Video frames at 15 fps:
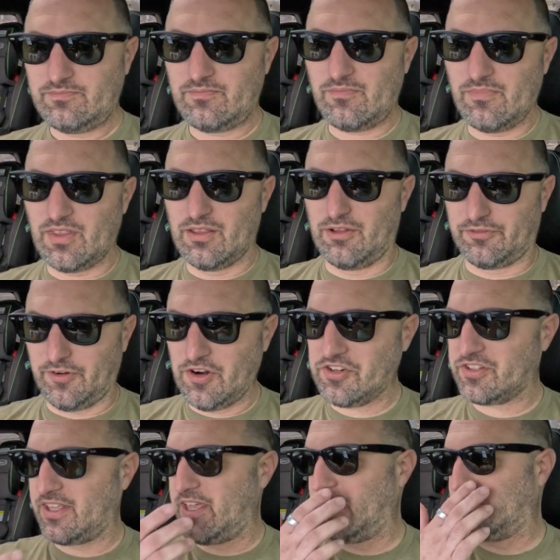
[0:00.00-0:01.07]
The
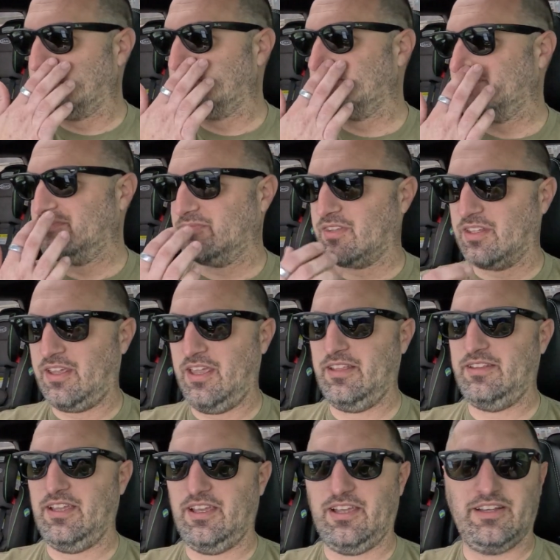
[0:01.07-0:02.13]
first thing he
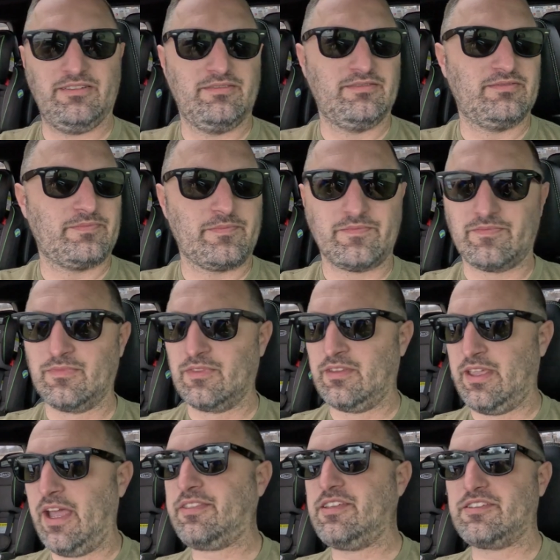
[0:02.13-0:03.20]
did,
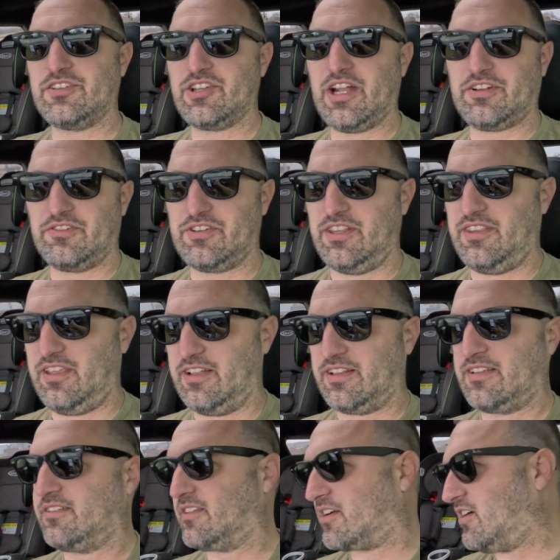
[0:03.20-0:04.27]
he had these injectors in
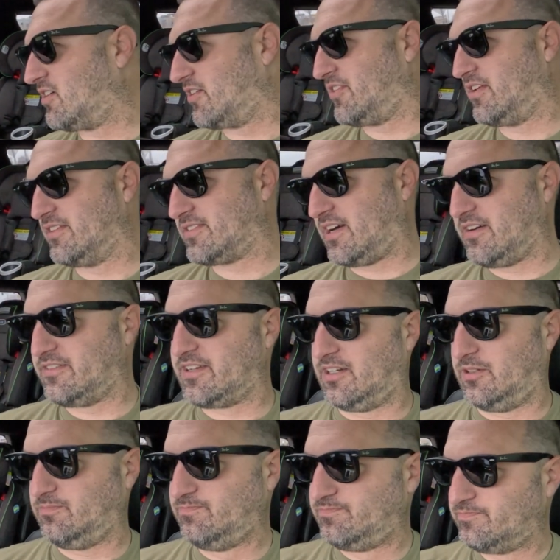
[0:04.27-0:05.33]
the car the entire
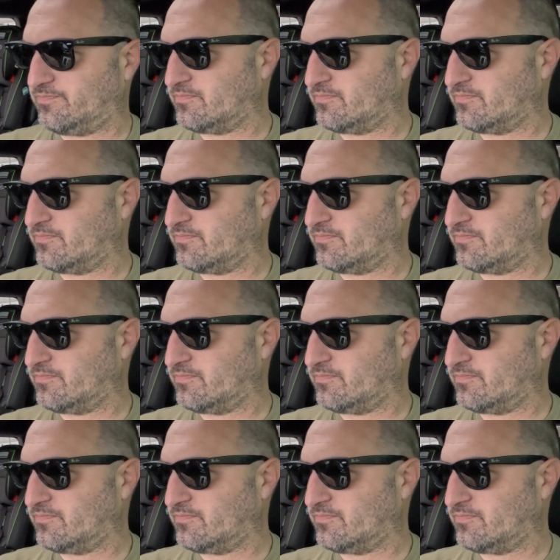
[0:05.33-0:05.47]
time,